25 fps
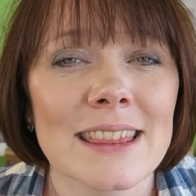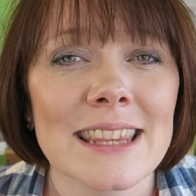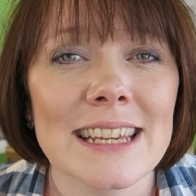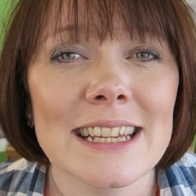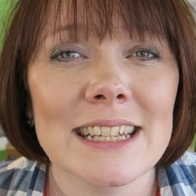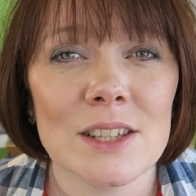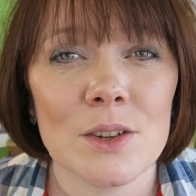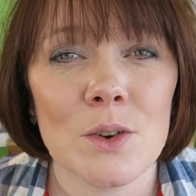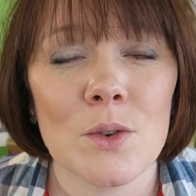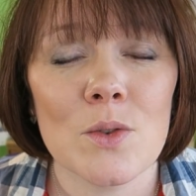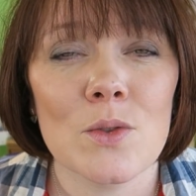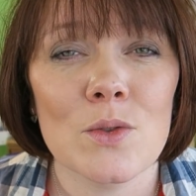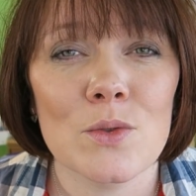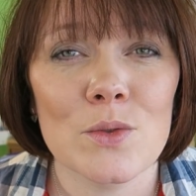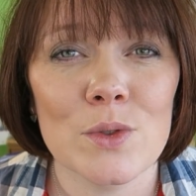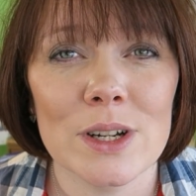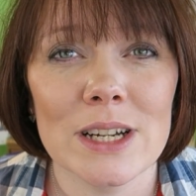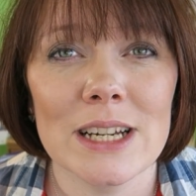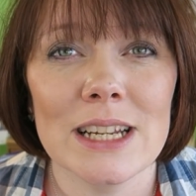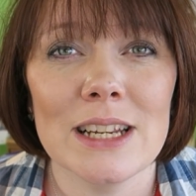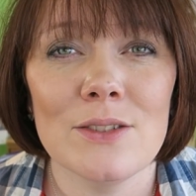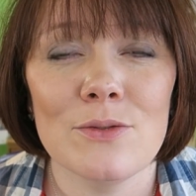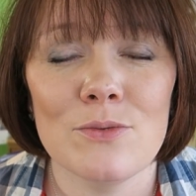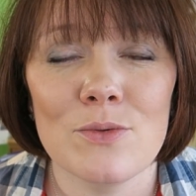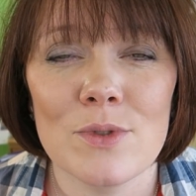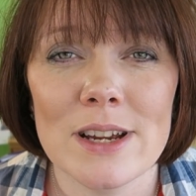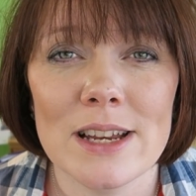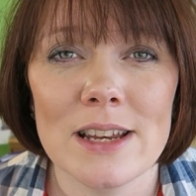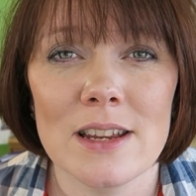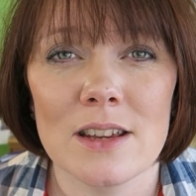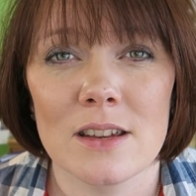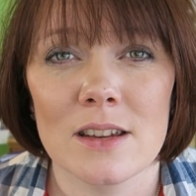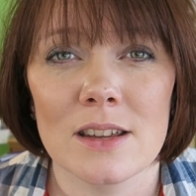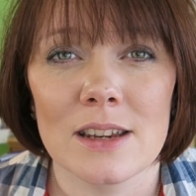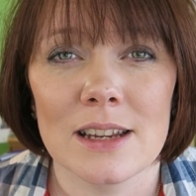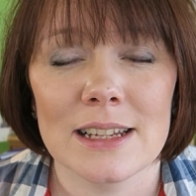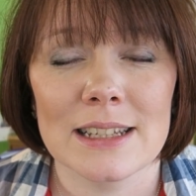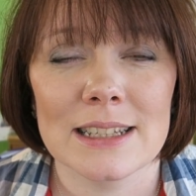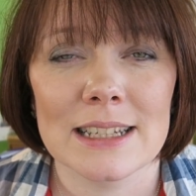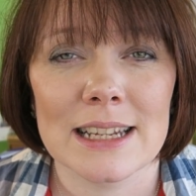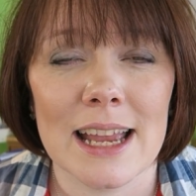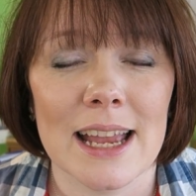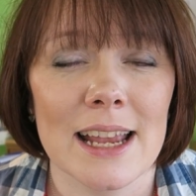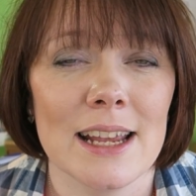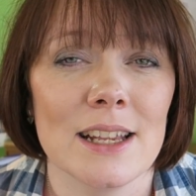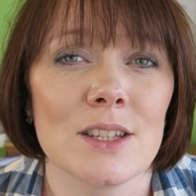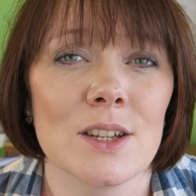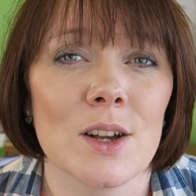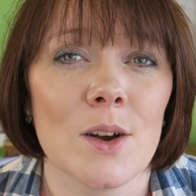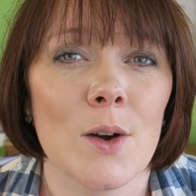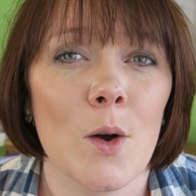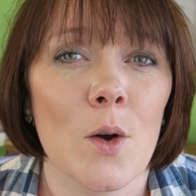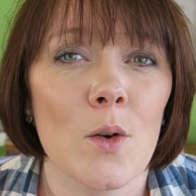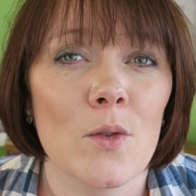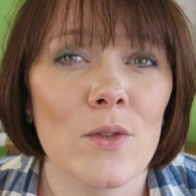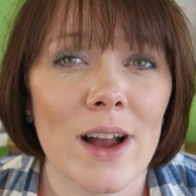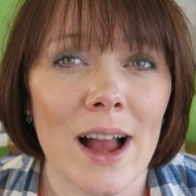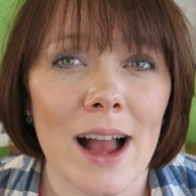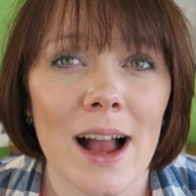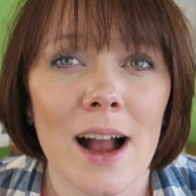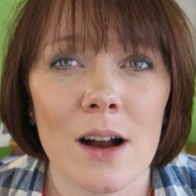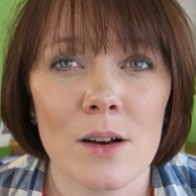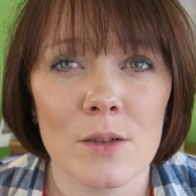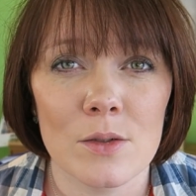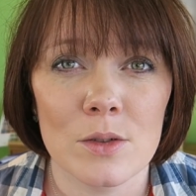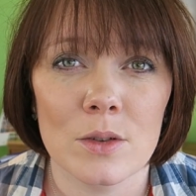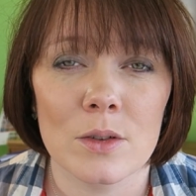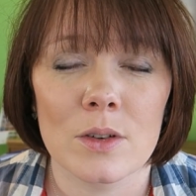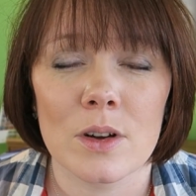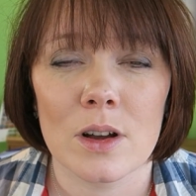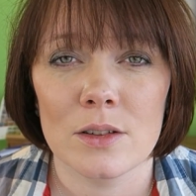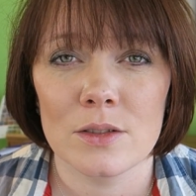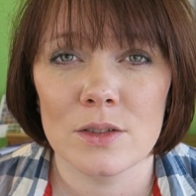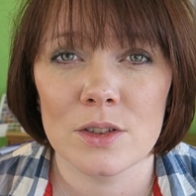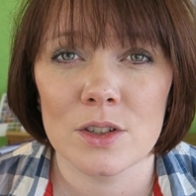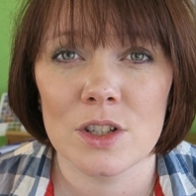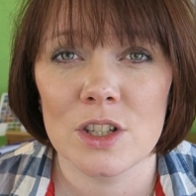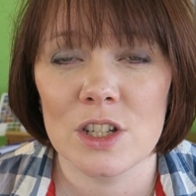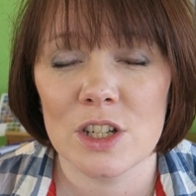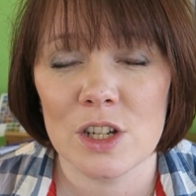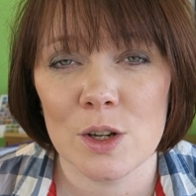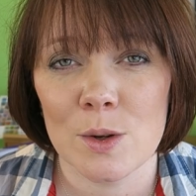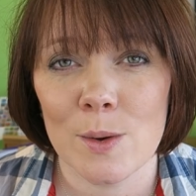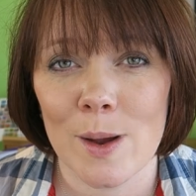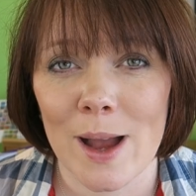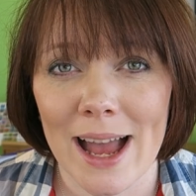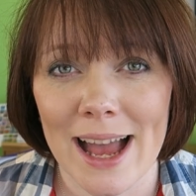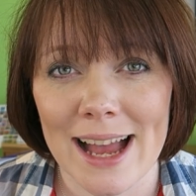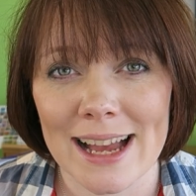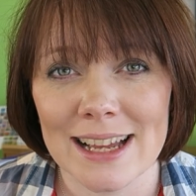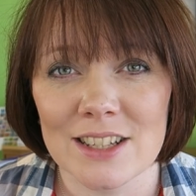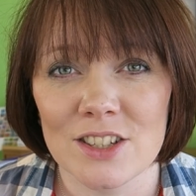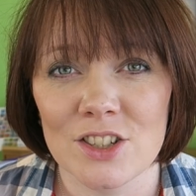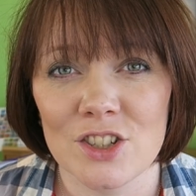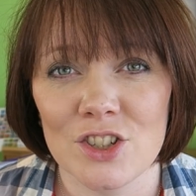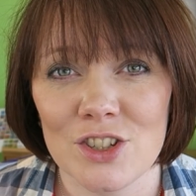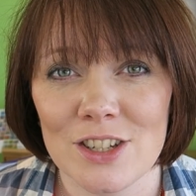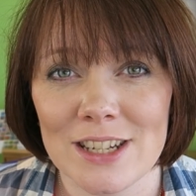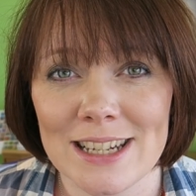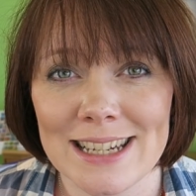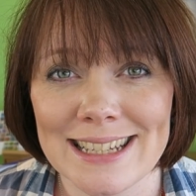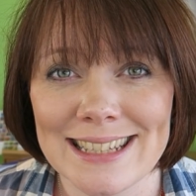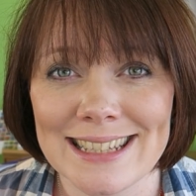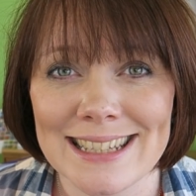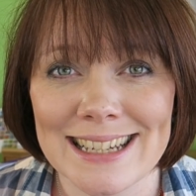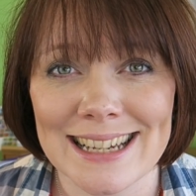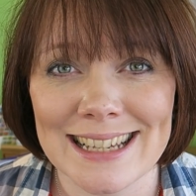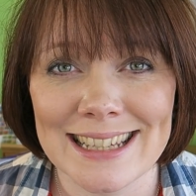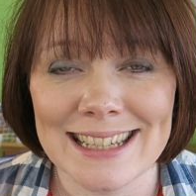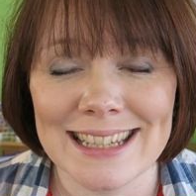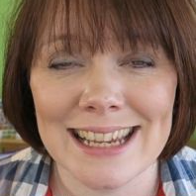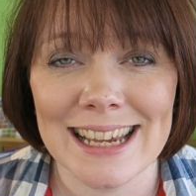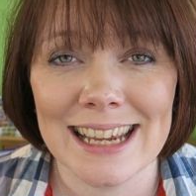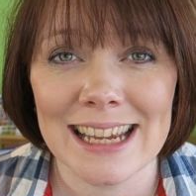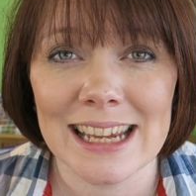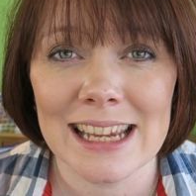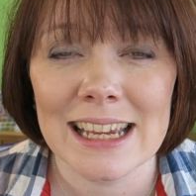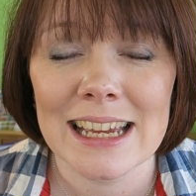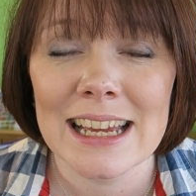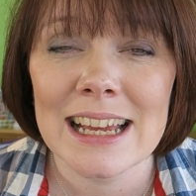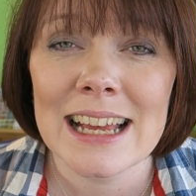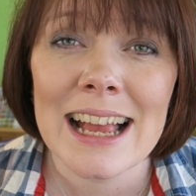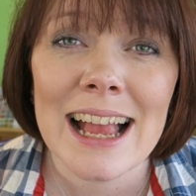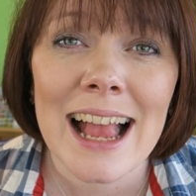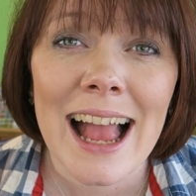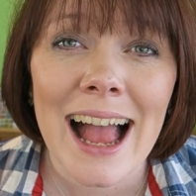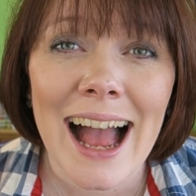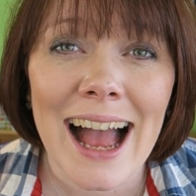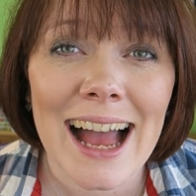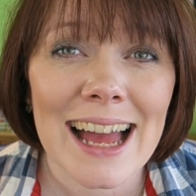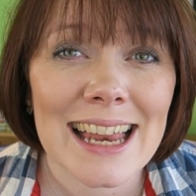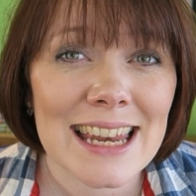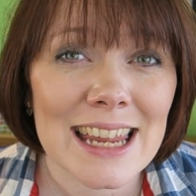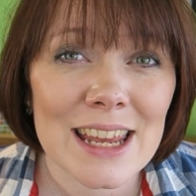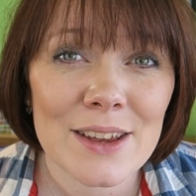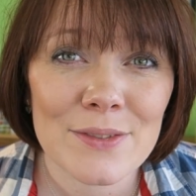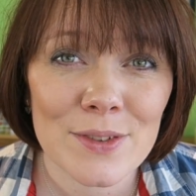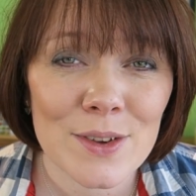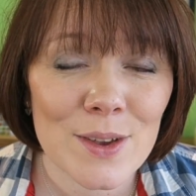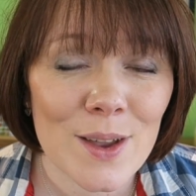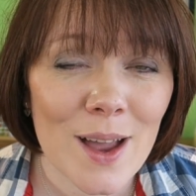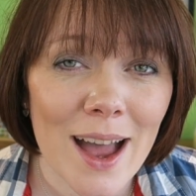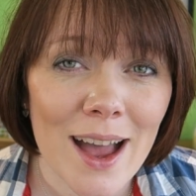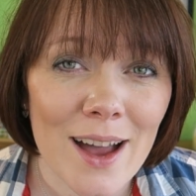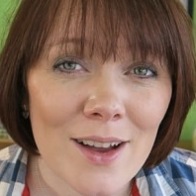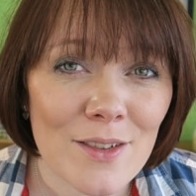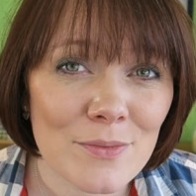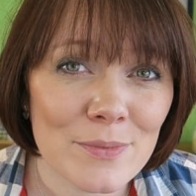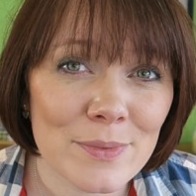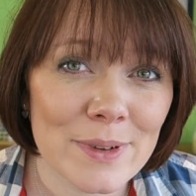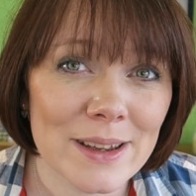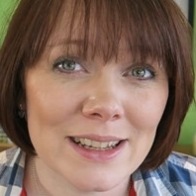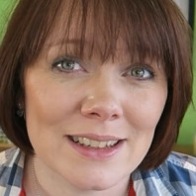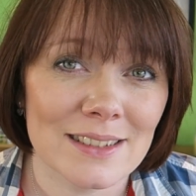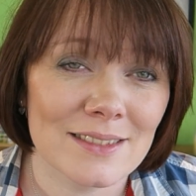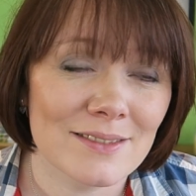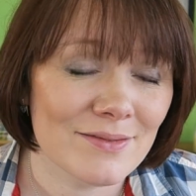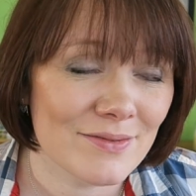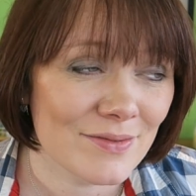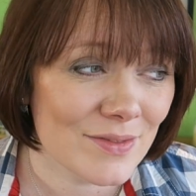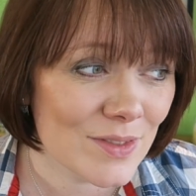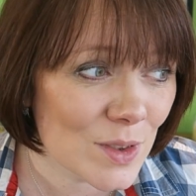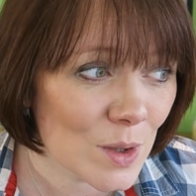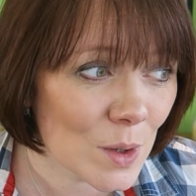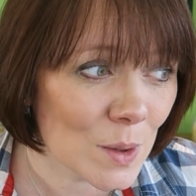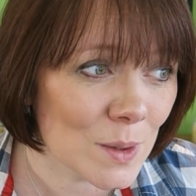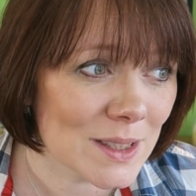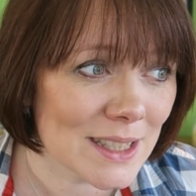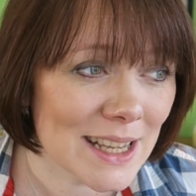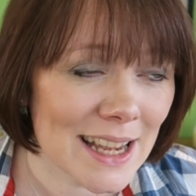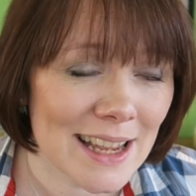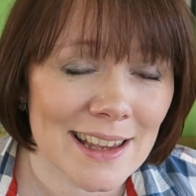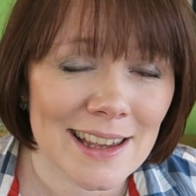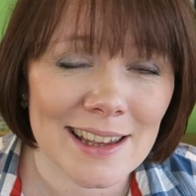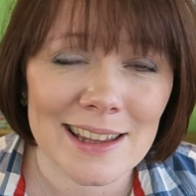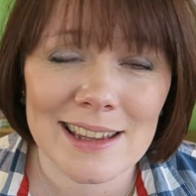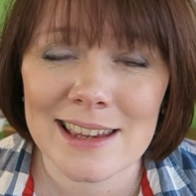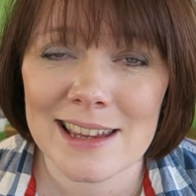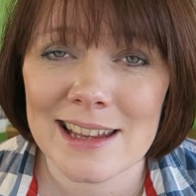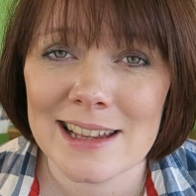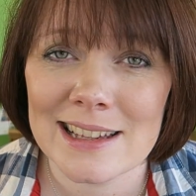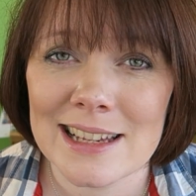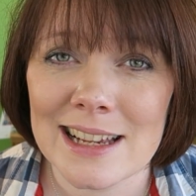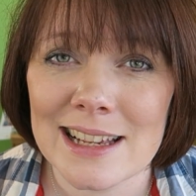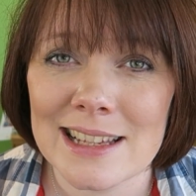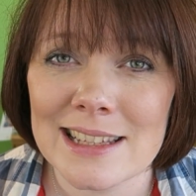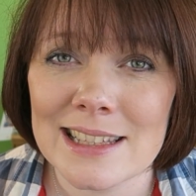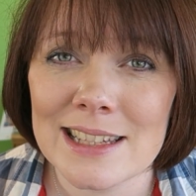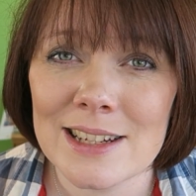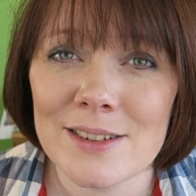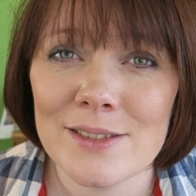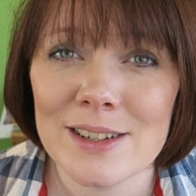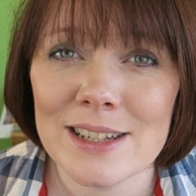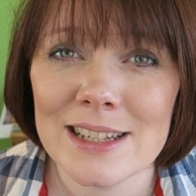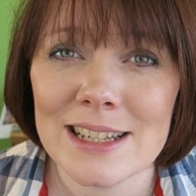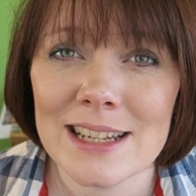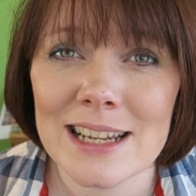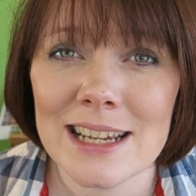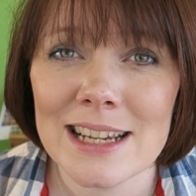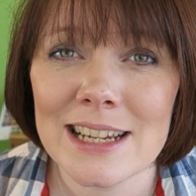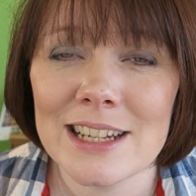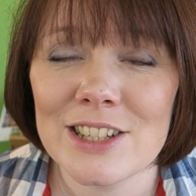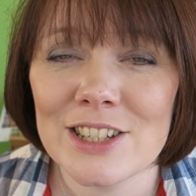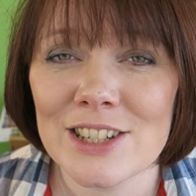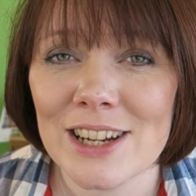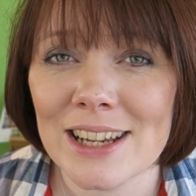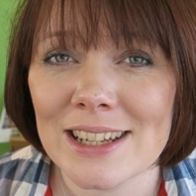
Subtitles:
These are a really, really good indicator of how you're going to do at GCSE. And if you have been not taking year 10 seriously,